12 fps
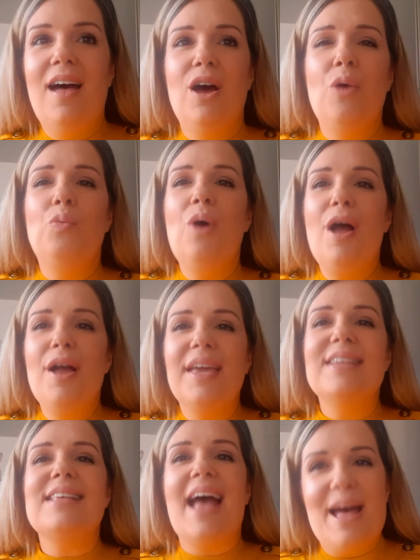Her work
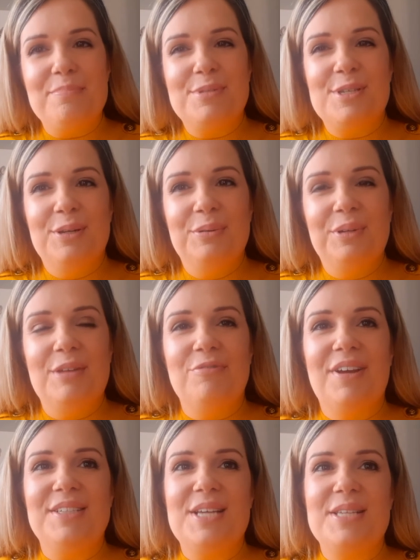is absolutely
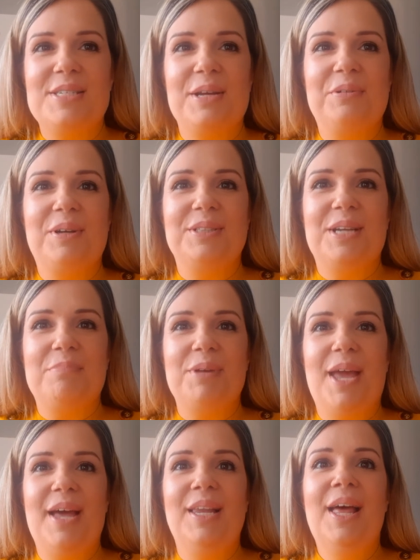fantastic. Well done,
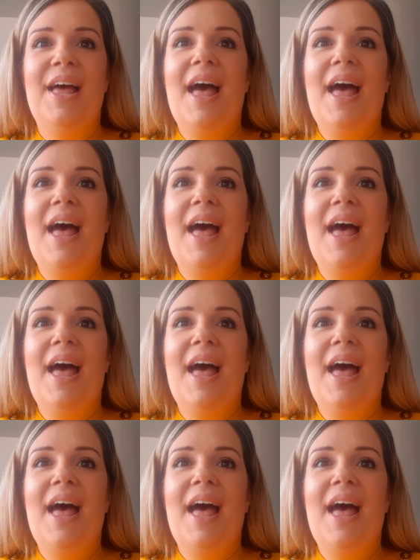Abigail.